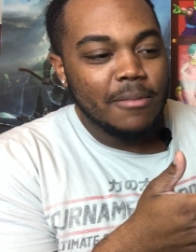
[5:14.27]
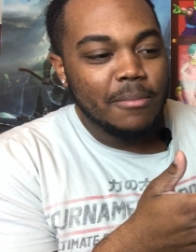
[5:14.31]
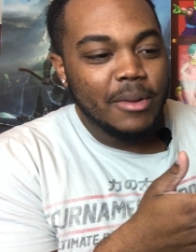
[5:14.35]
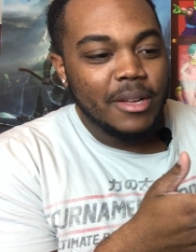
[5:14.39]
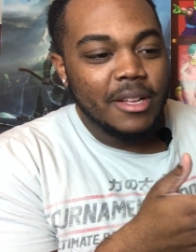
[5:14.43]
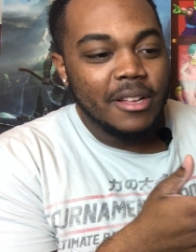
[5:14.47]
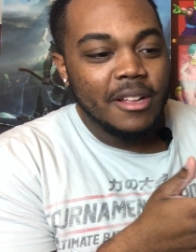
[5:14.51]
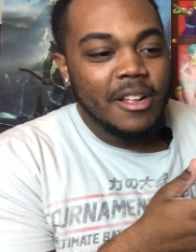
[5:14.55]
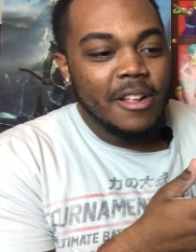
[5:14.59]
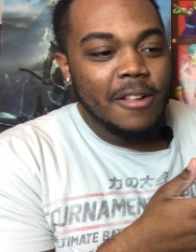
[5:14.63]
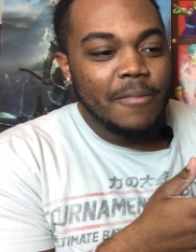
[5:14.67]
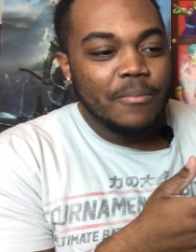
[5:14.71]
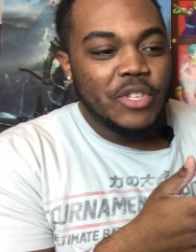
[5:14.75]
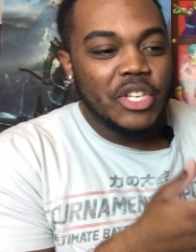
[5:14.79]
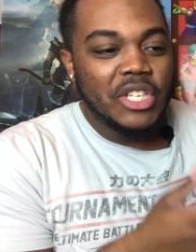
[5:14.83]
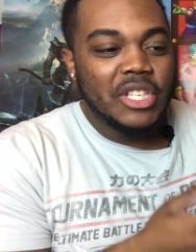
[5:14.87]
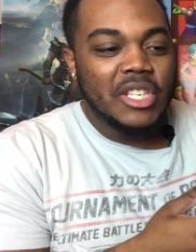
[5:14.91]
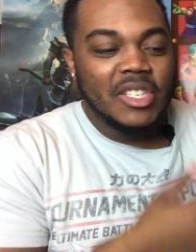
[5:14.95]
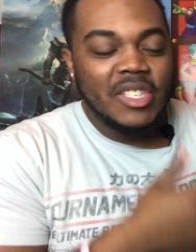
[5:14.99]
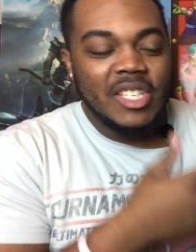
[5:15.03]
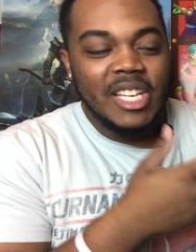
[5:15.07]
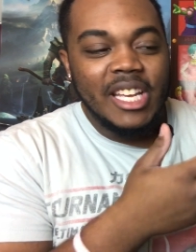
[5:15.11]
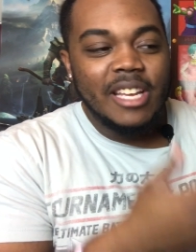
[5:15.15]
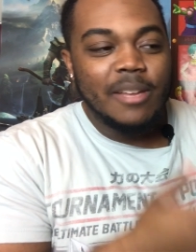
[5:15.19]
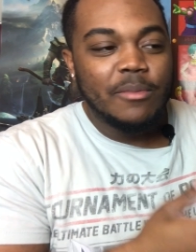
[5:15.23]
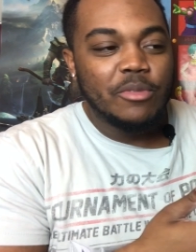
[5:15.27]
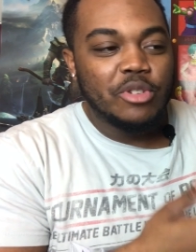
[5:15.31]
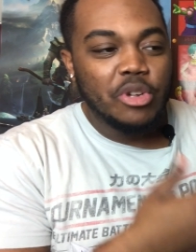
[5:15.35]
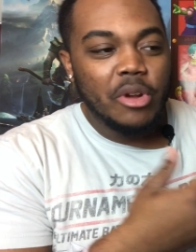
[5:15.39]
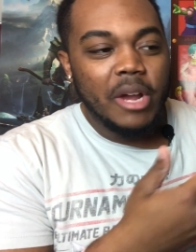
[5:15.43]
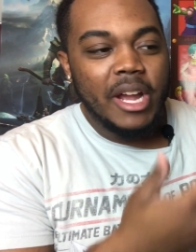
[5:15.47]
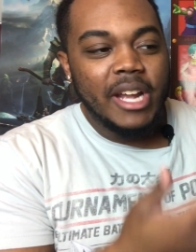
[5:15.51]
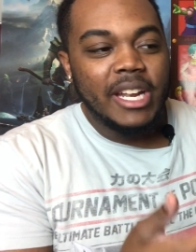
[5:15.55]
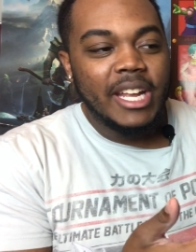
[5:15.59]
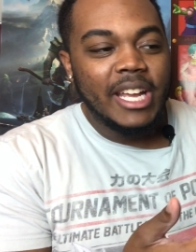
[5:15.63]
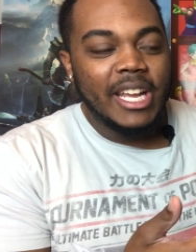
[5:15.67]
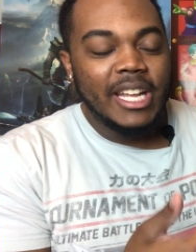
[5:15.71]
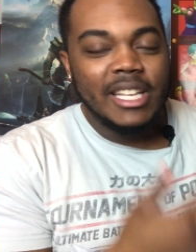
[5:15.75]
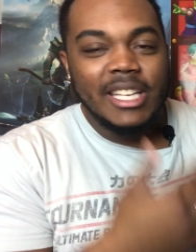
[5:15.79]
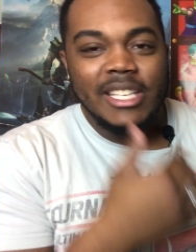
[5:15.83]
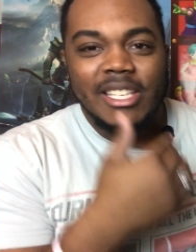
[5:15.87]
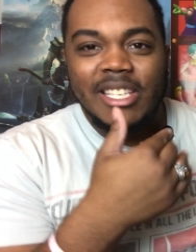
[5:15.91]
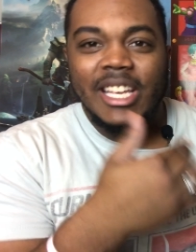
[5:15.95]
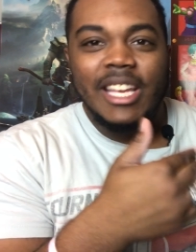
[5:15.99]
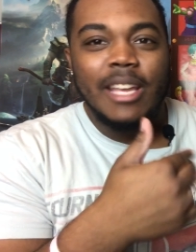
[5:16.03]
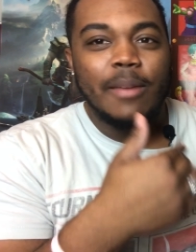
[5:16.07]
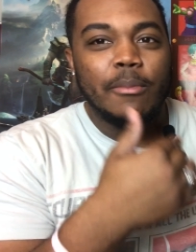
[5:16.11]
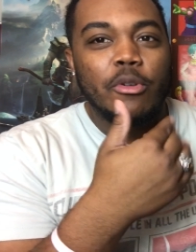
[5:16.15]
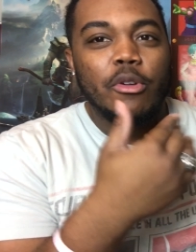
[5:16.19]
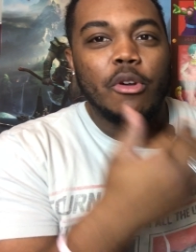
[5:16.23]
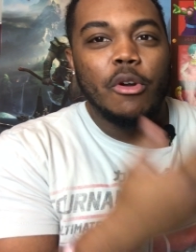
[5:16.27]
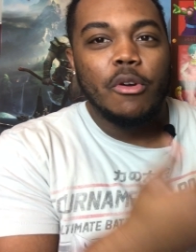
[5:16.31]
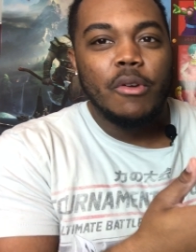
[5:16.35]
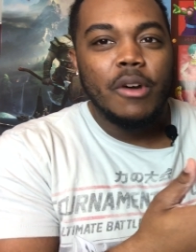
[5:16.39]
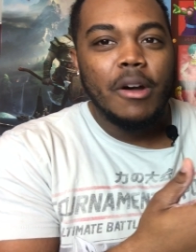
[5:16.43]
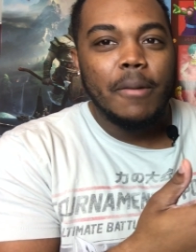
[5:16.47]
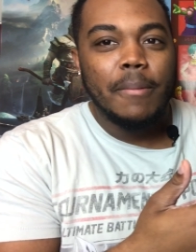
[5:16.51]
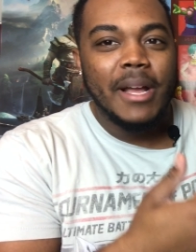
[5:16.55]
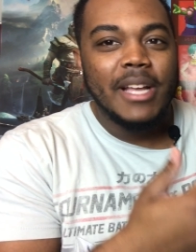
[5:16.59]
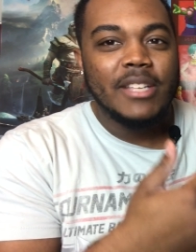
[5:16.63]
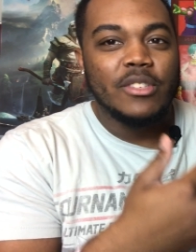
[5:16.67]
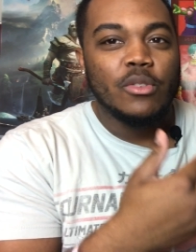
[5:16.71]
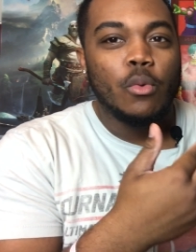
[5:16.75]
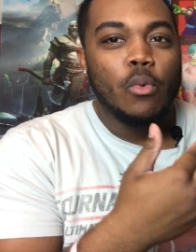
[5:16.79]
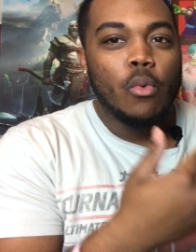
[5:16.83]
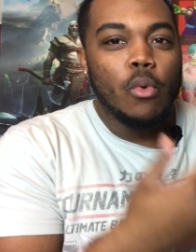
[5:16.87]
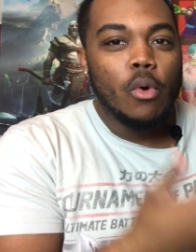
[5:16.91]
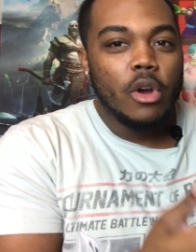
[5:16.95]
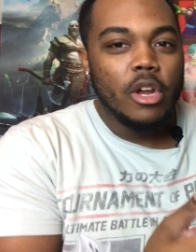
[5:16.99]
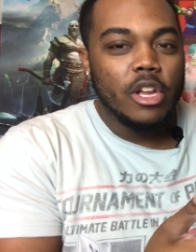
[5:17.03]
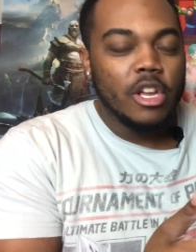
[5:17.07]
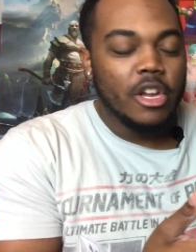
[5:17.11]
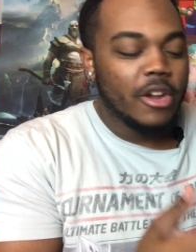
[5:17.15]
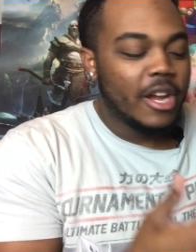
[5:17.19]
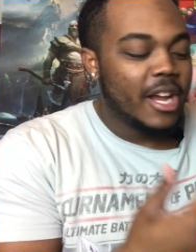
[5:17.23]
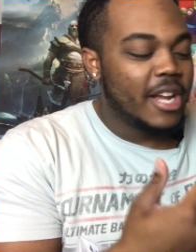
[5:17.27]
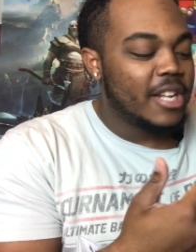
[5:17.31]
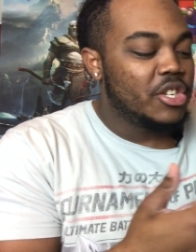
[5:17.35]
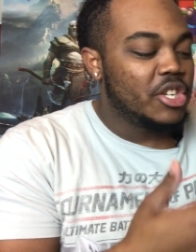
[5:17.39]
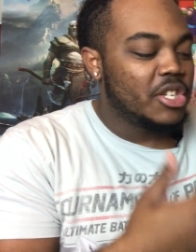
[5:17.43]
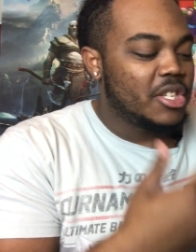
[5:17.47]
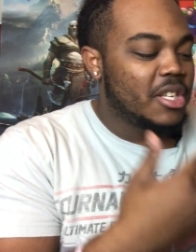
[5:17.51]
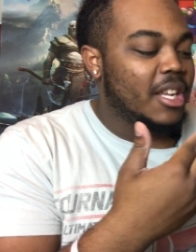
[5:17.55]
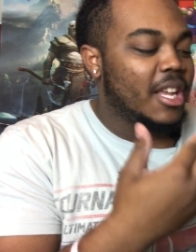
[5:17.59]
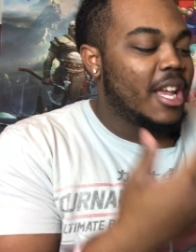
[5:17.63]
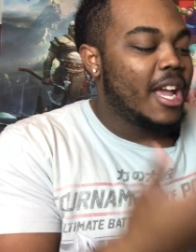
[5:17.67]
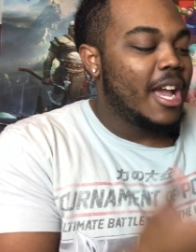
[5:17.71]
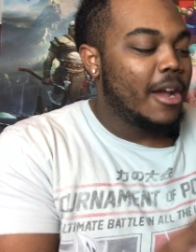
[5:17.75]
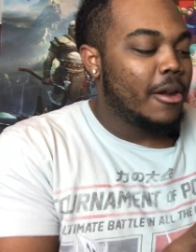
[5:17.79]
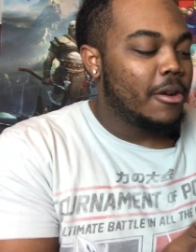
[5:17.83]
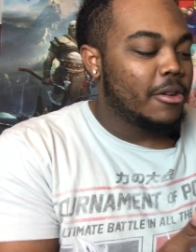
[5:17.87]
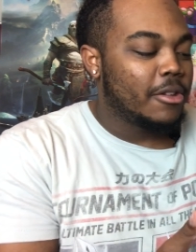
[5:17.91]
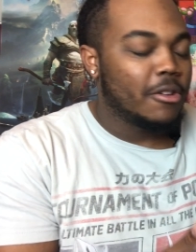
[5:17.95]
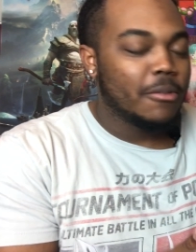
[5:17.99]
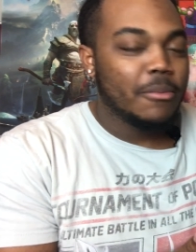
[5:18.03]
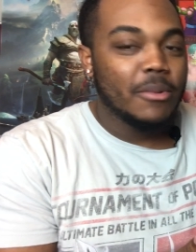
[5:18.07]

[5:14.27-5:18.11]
but just to see him training and to see him grow up as a warrior and just a character.